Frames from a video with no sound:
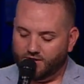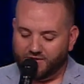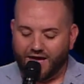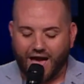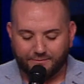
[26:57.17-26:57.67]

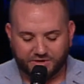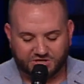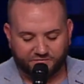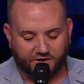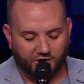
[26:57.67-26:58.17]
The
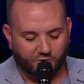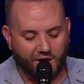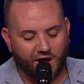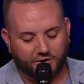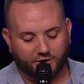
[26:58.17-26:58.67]
atmosphere
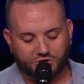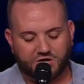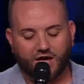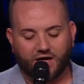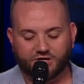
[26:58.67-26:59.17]
around her
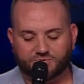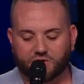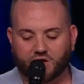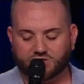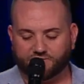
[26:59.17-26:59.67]
changed
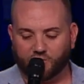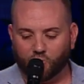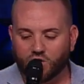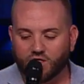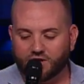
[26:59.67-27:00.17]
because of her
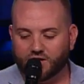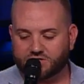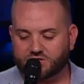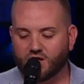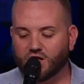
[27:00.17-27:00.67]

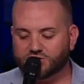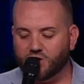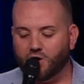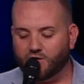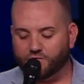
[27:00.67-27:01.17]
willingness to
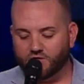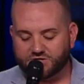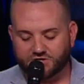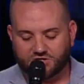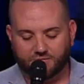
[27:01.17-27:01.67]
offer,
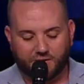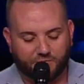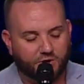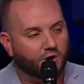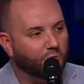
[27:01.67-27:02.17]
listen to me,
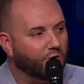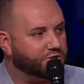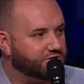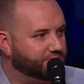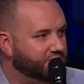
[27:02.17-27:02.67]
pure
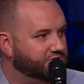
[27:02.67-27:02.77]
worship to